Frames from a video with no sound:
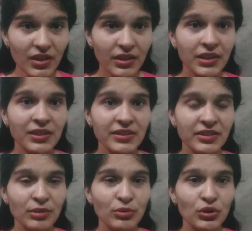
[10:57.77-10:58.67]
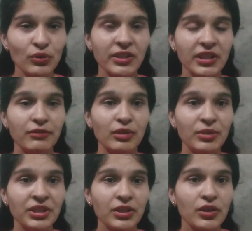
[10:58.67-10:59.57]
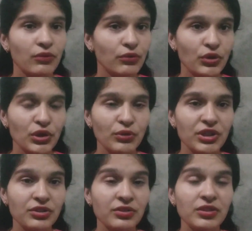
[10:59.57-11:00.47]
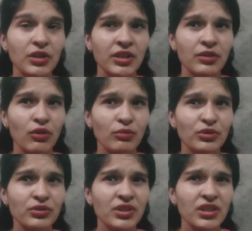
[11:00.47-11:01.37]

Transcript: In listening module there will be 40 questions and almost